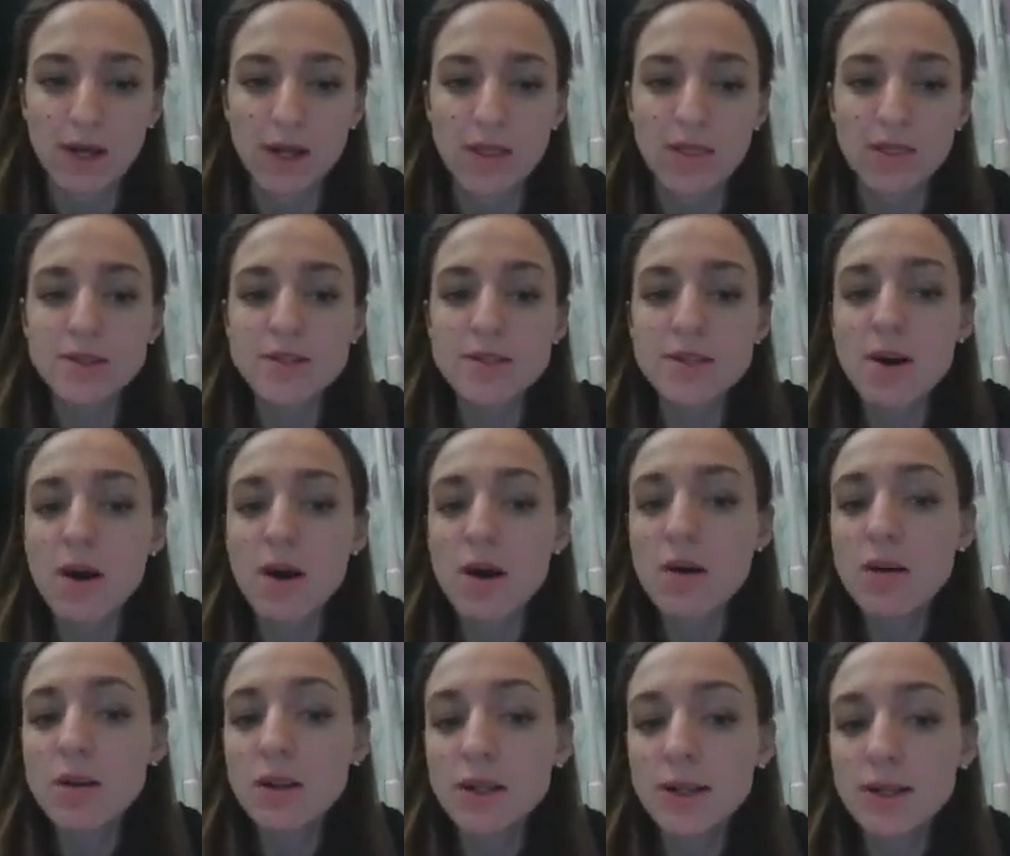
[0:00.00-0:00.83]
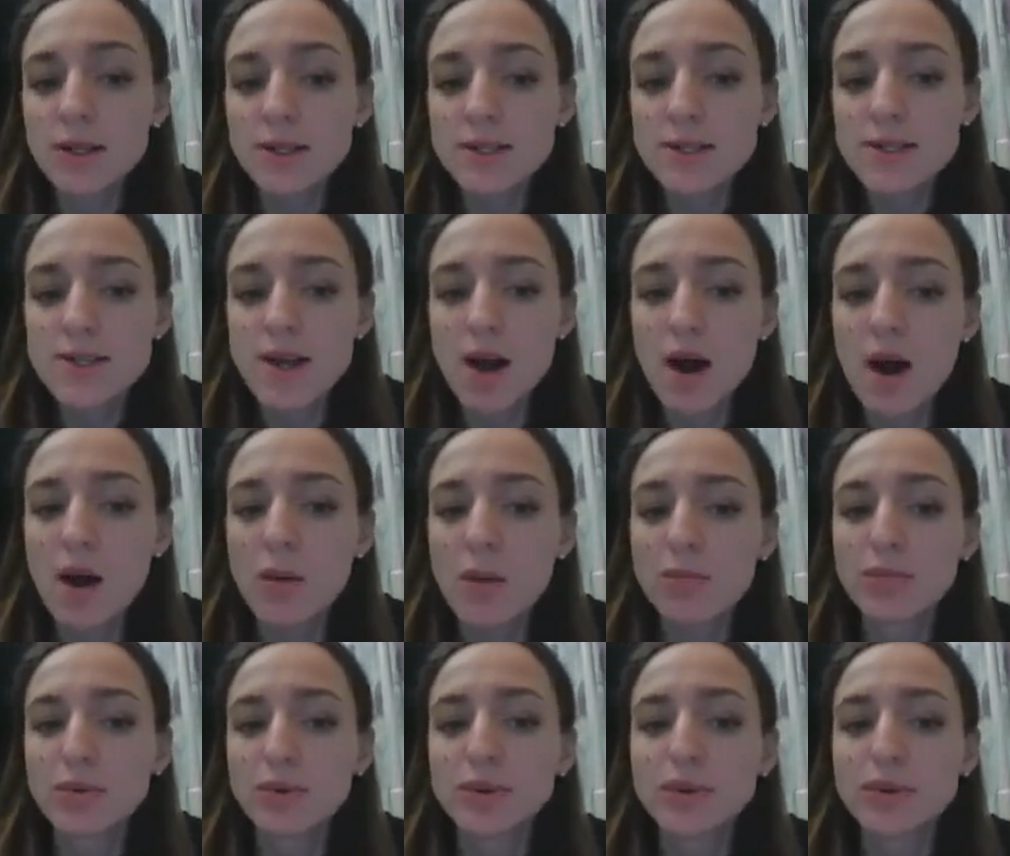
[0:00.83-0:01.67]
This all leads
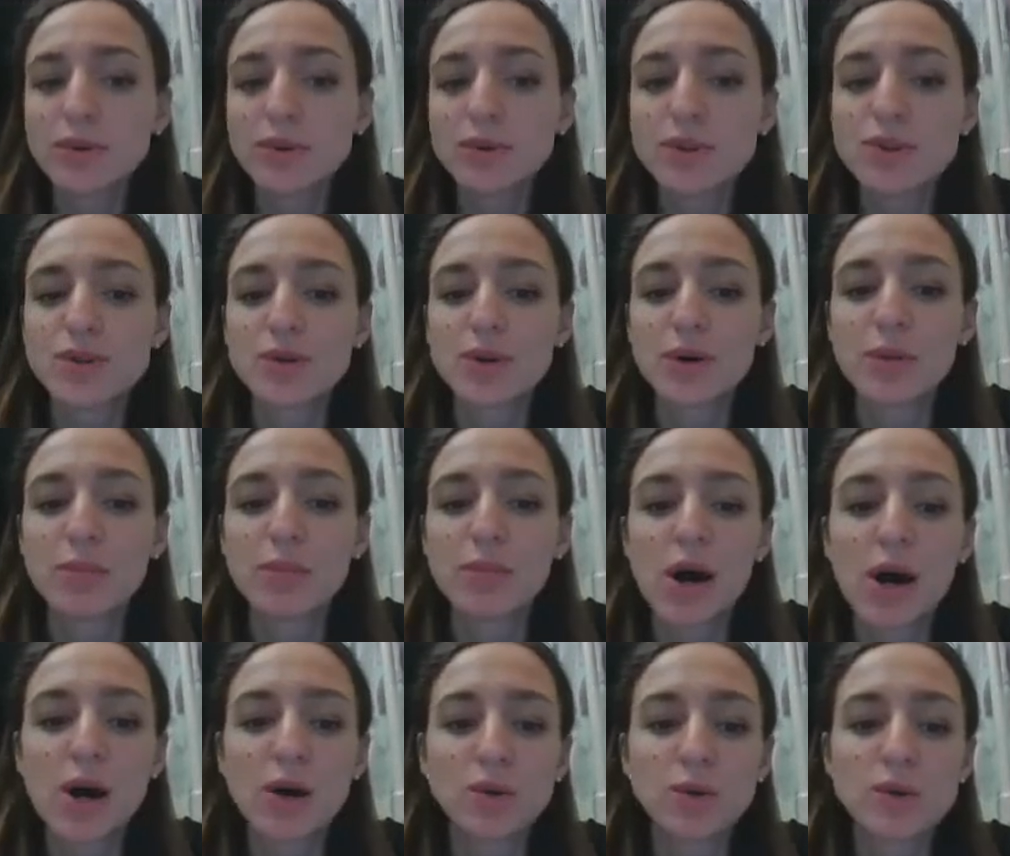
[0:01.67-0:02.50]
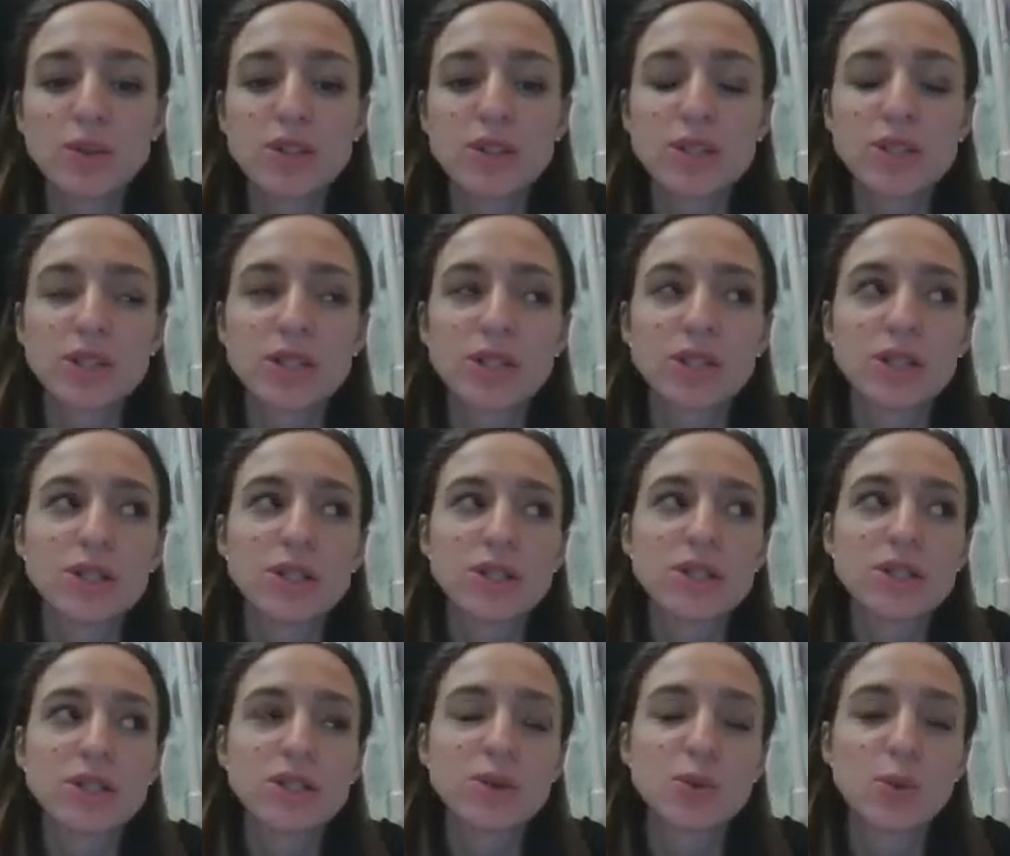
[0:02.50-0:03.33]
up uh, to about
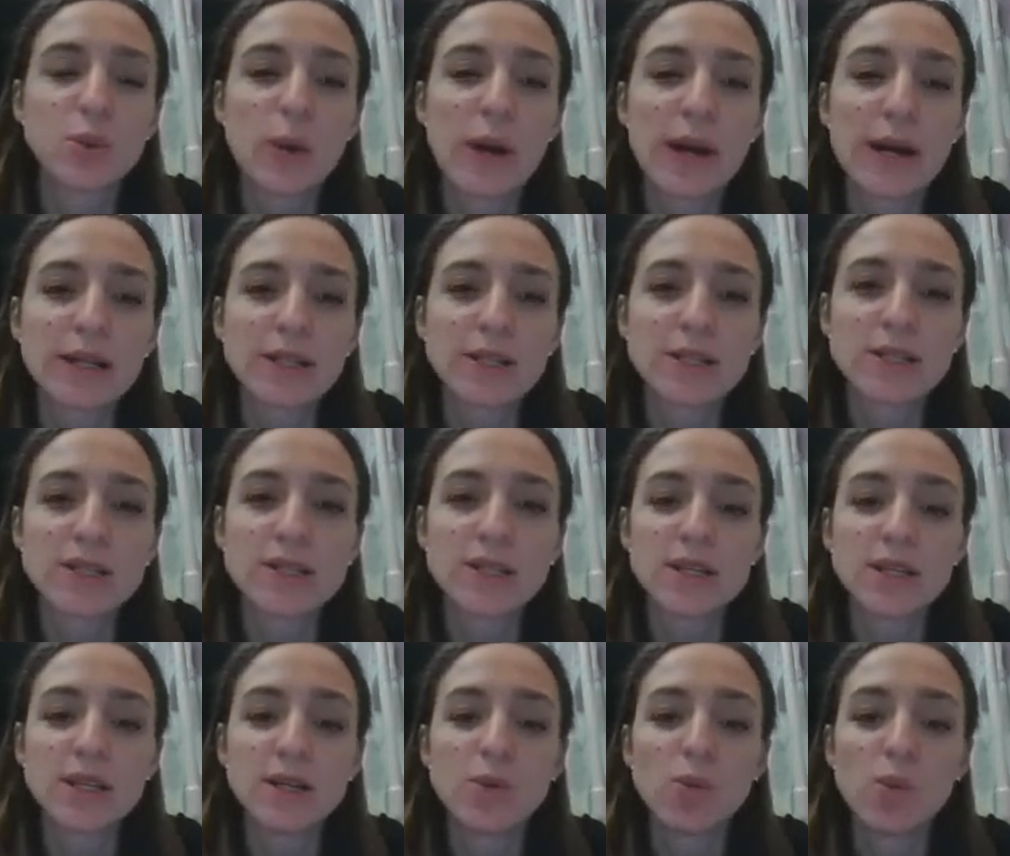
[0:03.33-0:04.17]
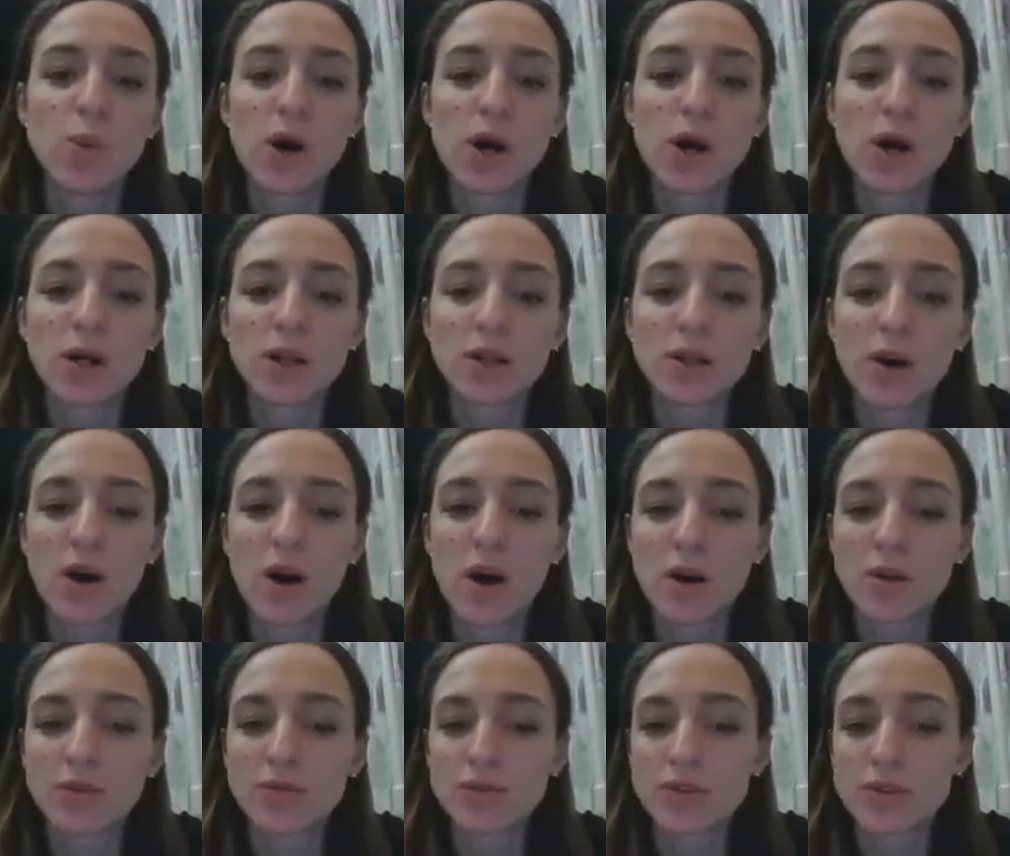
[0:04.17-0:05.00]

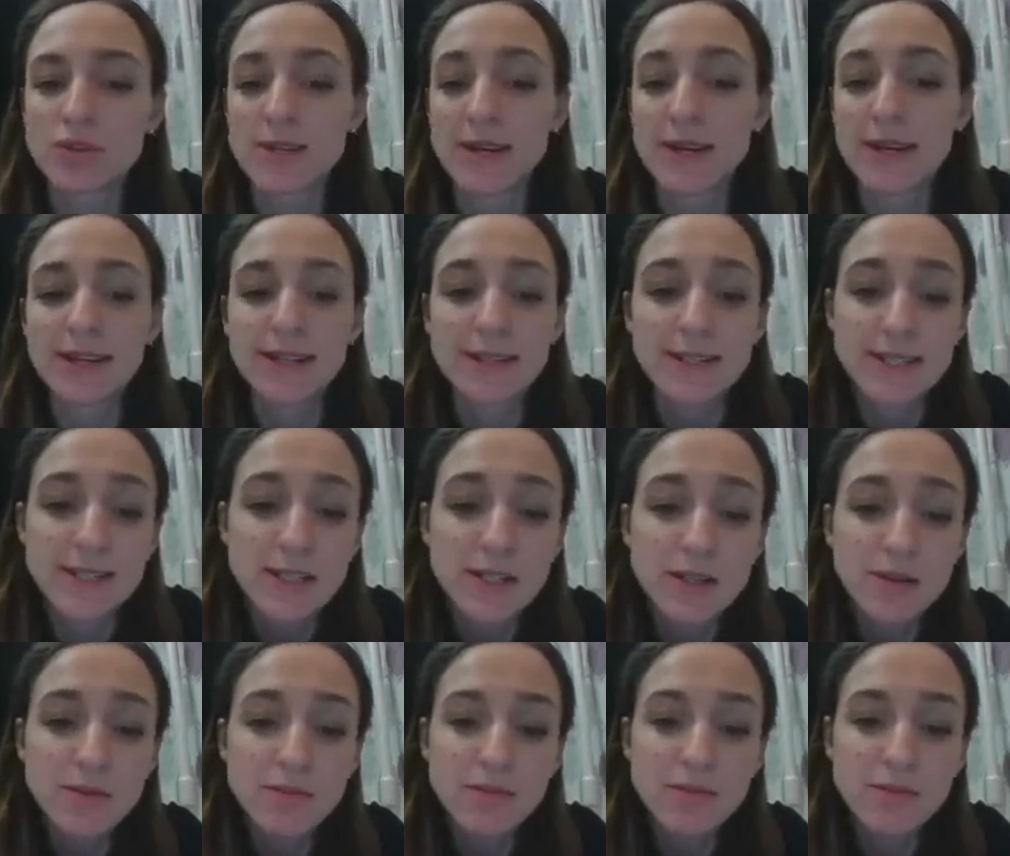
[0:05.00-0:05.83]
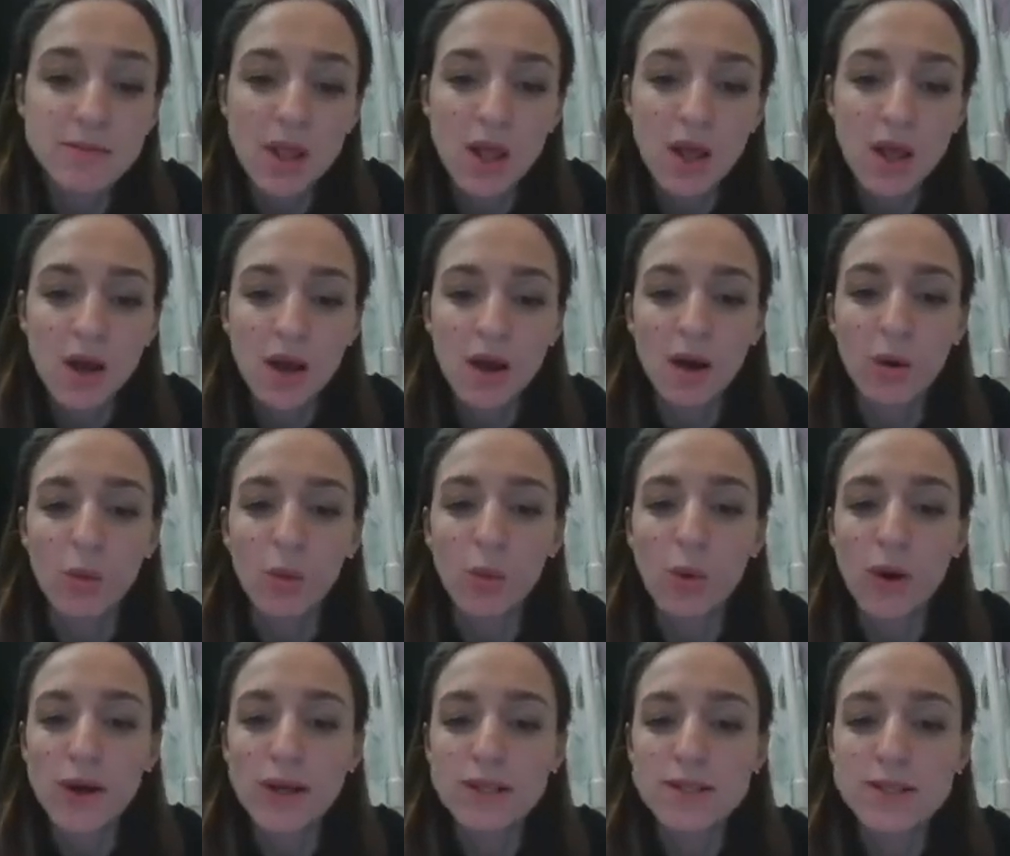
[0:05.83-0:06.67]
2100 AD
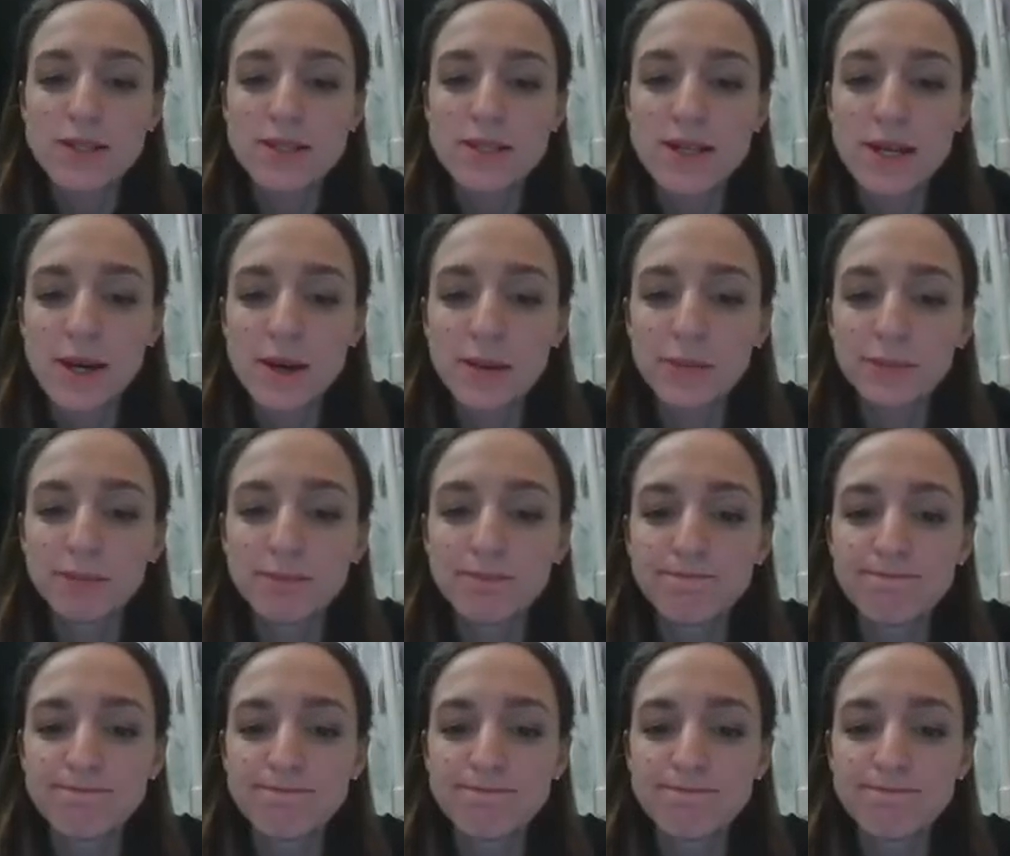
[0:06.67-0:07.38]
when the